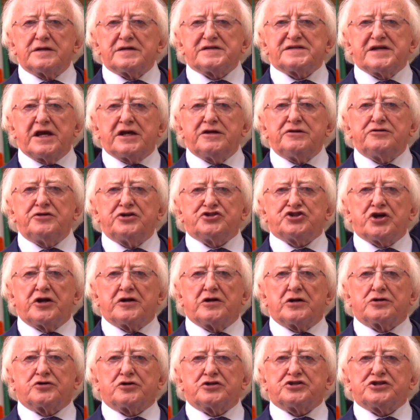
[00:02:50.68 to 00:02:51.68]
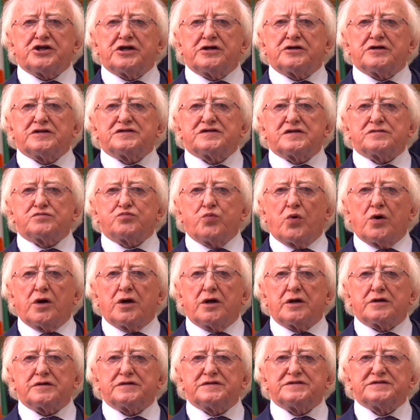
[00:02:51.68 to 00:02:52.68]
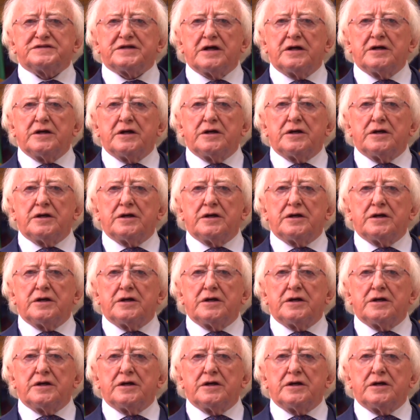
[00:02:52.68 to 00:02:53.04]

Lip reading: Secretary General Guterres' words